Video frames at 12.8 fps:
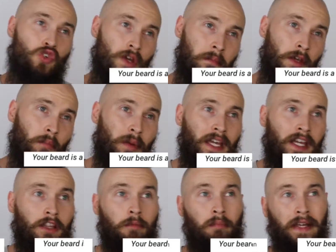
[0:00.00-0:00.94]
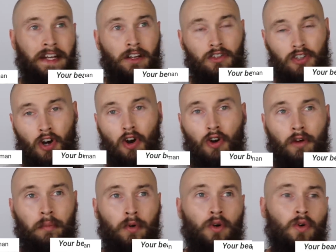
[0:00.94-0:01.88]
Did stopping that minoxidil
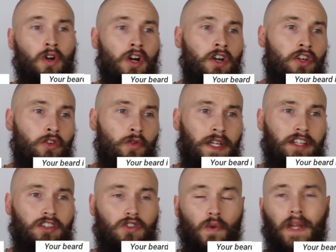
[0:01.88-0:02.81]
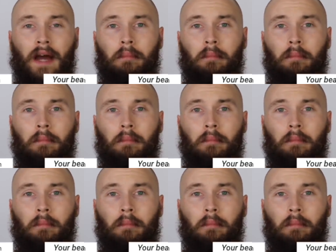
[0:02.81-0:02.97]
cause a lot of my facial hair to